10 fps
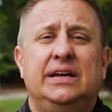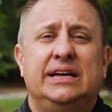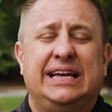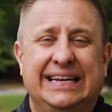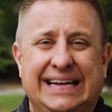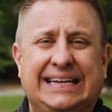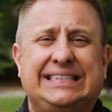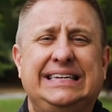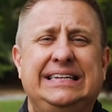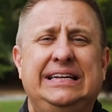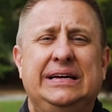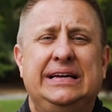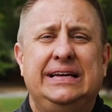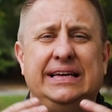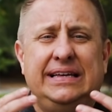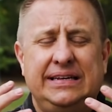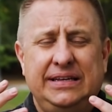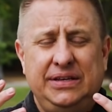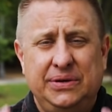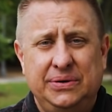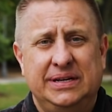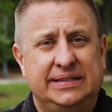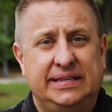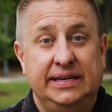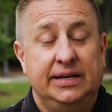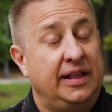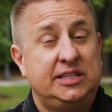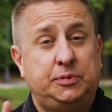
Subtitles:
connected, in unity. You know, that's